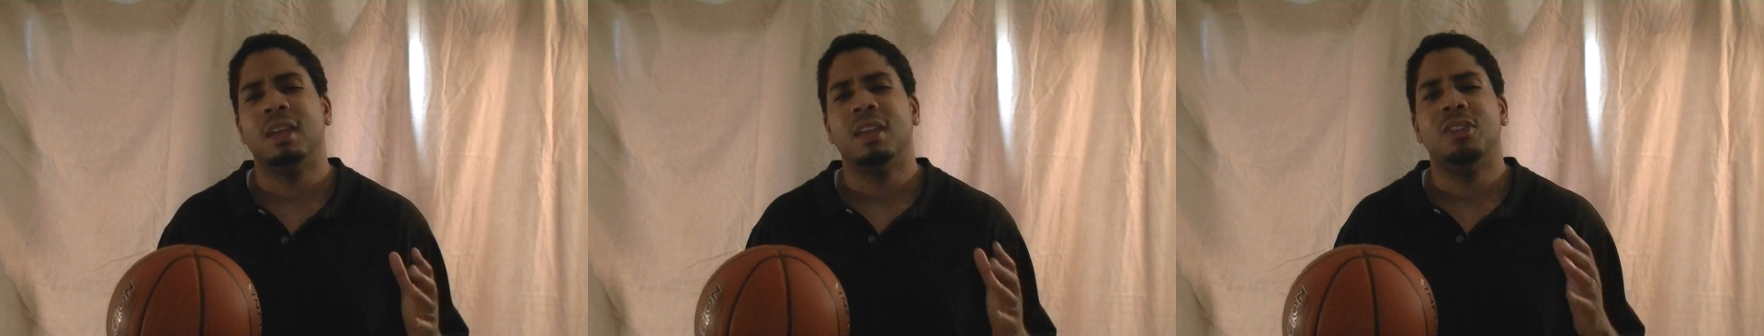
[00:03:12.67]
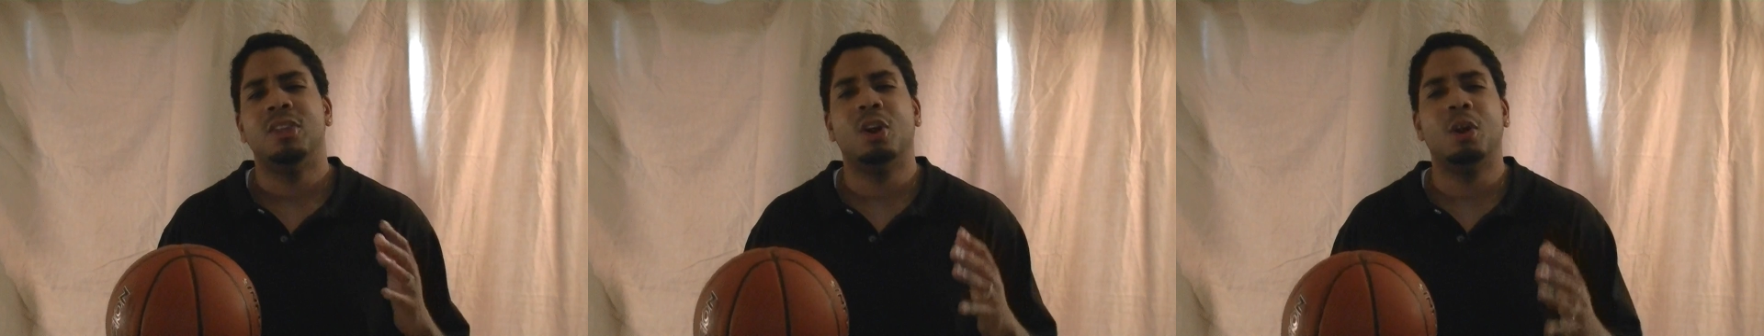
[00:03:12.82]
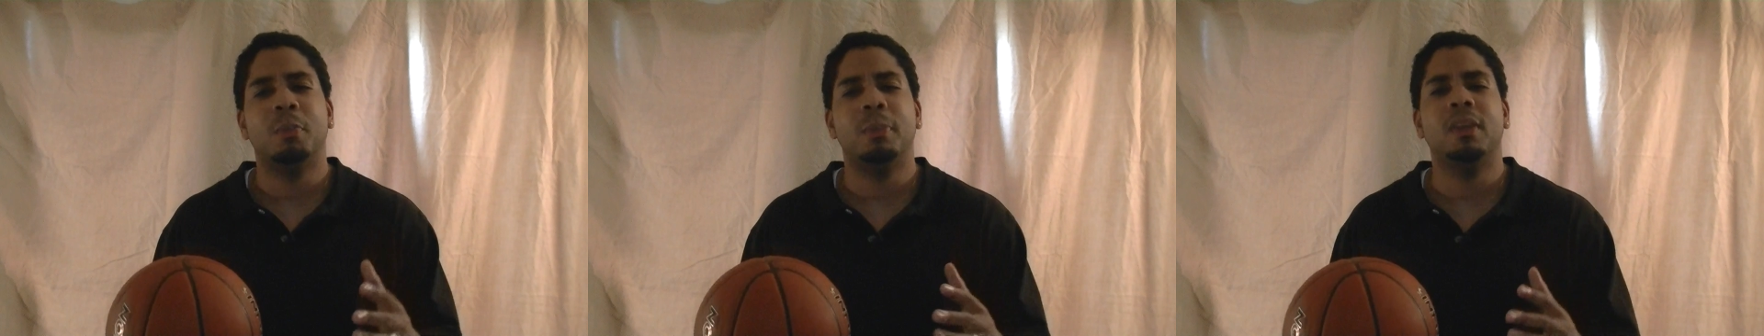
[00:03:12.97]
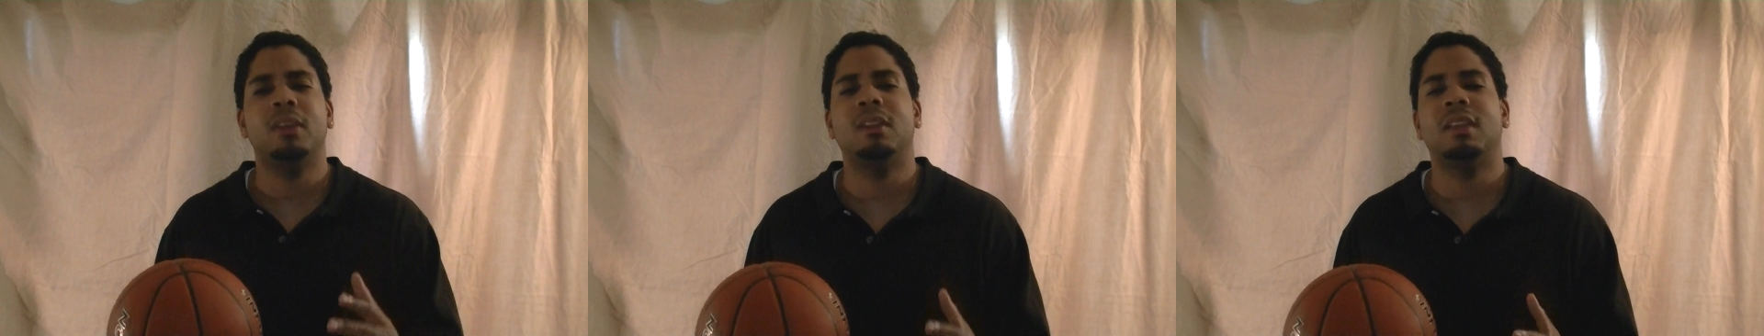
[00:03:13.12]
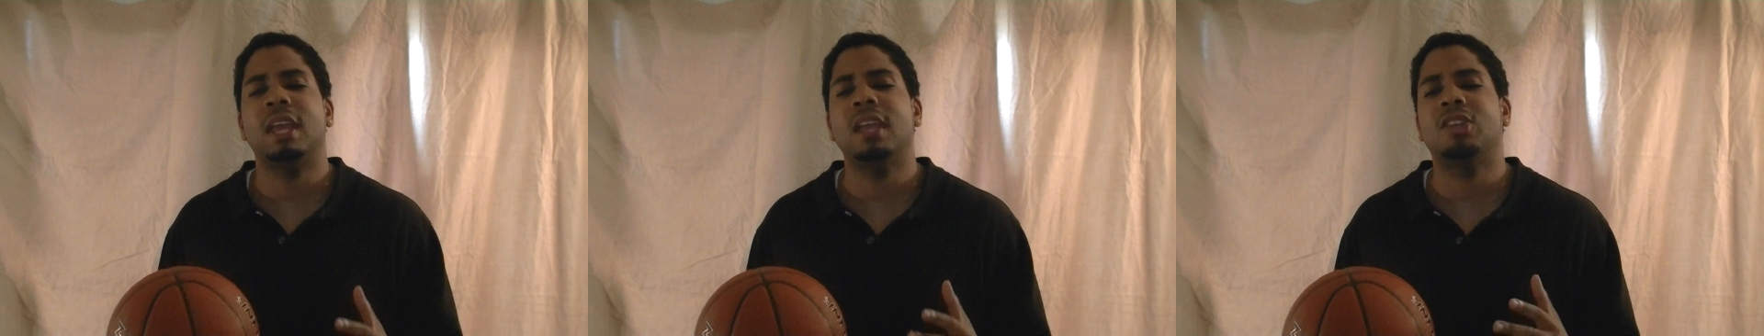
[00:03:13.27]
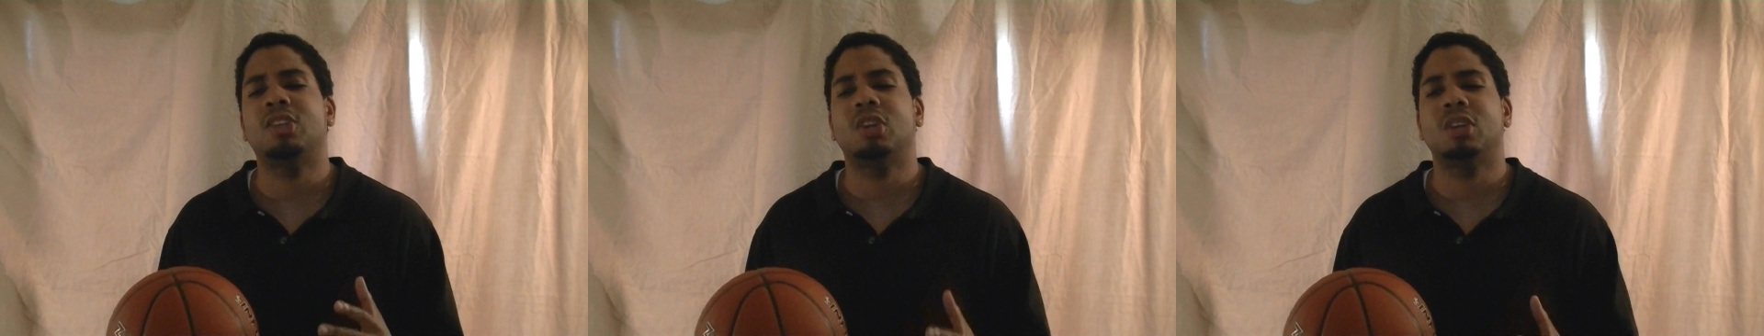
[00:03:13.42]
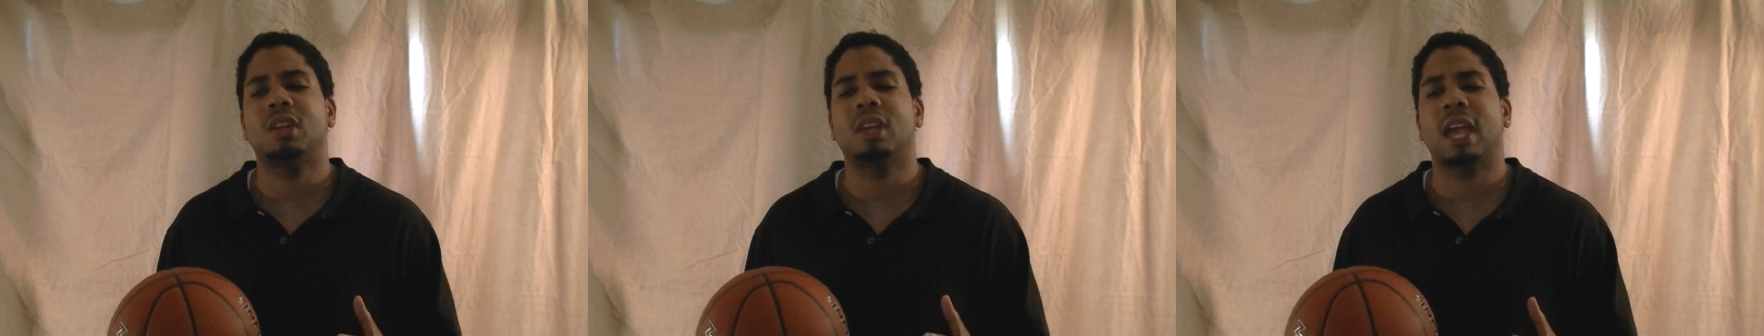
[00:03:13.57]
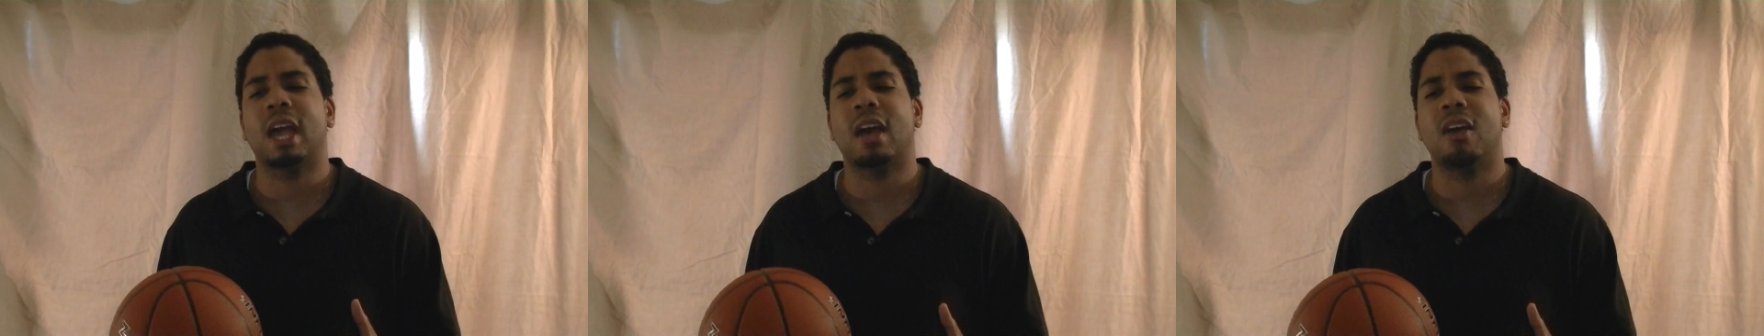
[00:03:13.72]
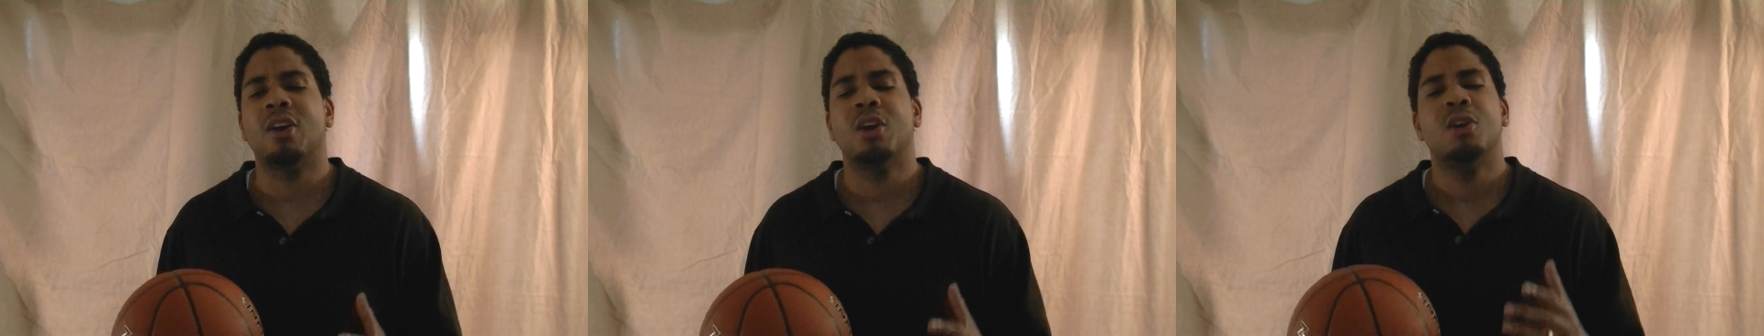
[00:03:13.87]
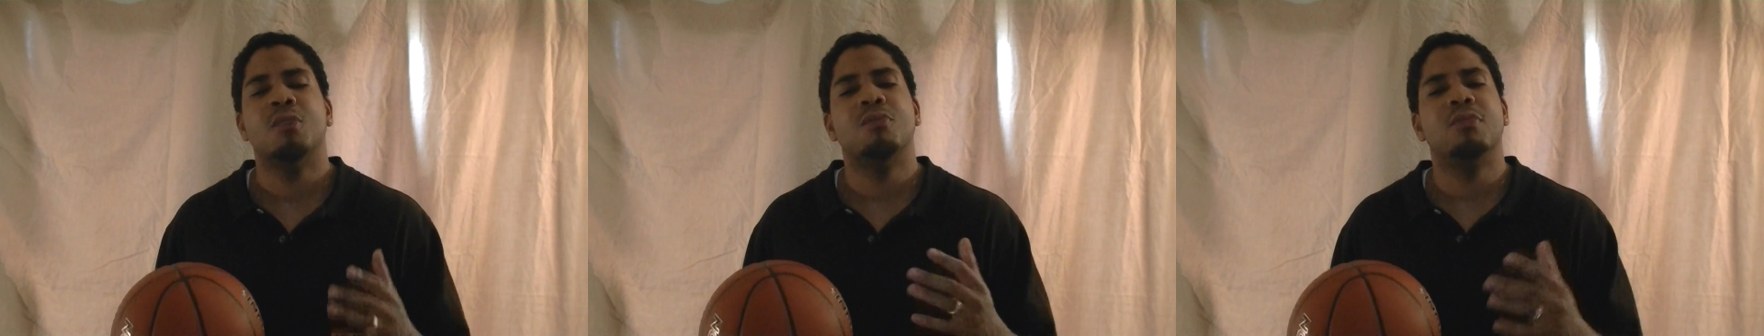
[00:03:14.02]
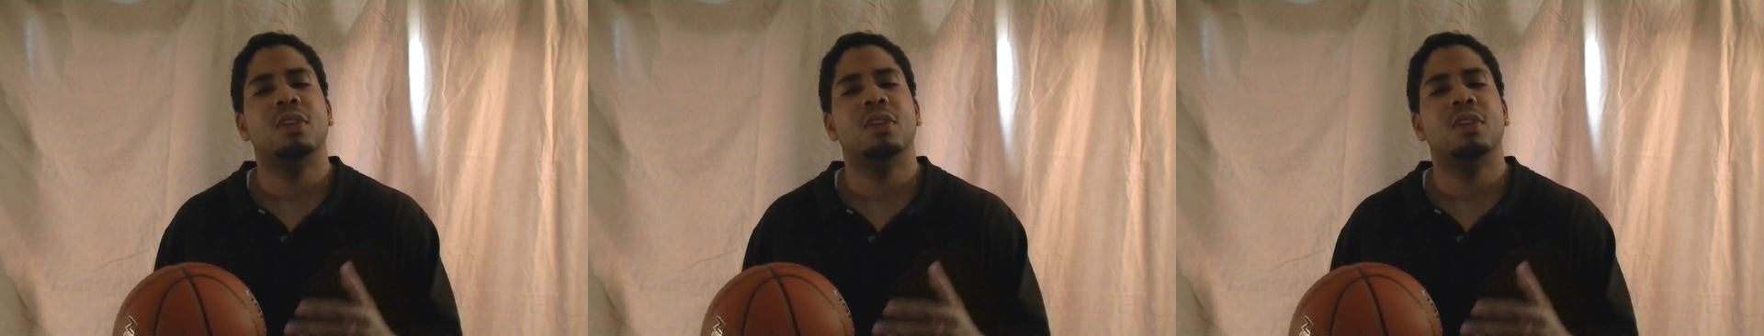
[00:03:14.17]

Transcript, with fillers: they'll be, they took out